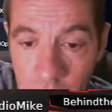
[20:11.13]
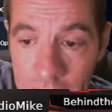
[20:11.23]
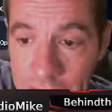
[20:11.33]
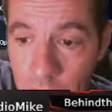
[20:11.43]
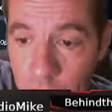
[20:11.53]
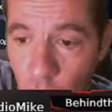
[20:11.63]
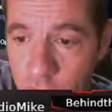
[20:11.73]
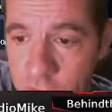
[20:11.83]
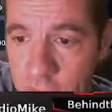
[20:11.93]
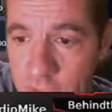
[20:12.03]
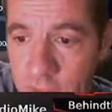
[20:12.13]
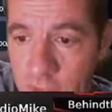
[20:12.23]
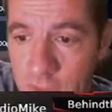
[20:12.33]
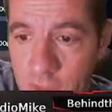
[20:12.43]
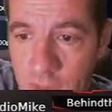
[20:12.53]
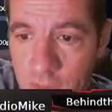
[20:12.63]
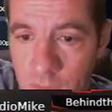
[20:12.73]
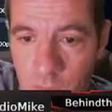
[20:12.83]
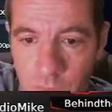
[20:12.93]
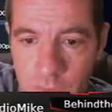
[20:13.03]
And Laporta
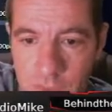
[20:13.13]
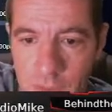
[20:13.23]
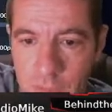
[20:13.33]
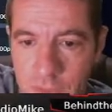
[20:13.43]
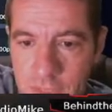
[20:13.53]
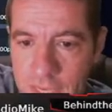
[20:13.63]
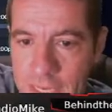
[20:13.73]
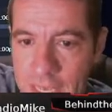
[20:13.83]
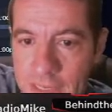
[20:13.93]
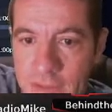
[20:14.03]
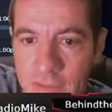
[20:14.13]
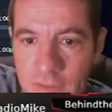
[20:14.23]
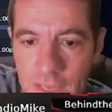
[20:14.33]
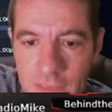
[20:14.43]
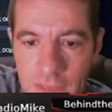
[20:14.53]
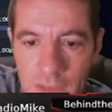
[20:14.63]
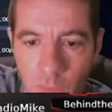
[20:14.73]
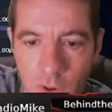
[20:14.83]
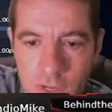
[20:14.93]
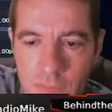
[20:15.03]
went with a double tight end, and then I
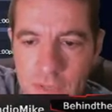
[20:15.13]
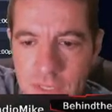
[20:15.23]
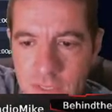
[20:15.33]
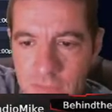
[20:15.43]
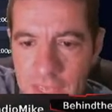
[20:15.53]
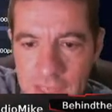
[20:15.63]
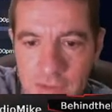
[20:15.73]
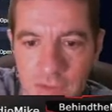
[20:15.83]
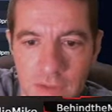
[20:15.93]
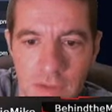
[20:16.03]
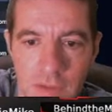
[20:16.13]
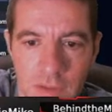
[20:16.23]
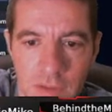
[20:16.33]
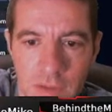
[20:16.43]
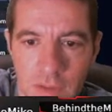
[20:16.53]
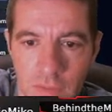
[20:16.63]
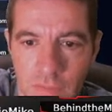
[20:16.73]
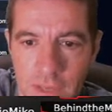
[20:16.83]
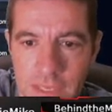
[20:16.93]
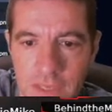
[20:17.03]
wanted a piece of that
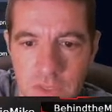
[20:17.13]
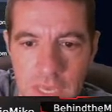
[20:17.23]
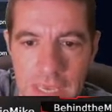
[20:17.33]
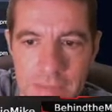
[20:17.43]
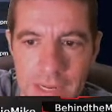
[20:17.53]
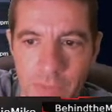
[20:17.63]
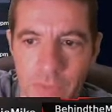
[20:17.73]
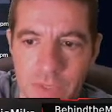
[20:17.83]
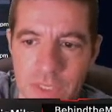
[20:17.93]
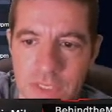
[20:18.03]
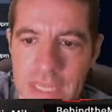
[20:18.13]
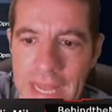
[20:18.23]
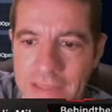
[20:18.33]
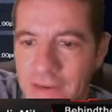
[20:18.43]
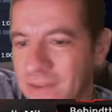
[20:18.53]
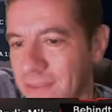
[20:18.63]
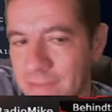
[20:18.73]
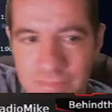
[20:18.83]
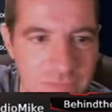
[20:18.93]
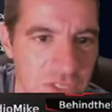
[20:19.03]
Vikings game, and I went with a stack there that
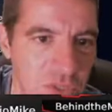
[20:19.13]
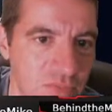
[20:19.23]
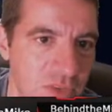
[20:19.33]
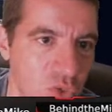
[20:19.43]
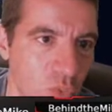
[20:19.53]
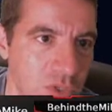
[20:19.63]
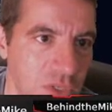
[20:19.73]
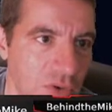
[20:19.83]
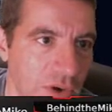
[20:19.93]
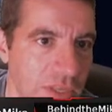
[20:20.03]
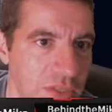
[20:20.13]
just wasn't great.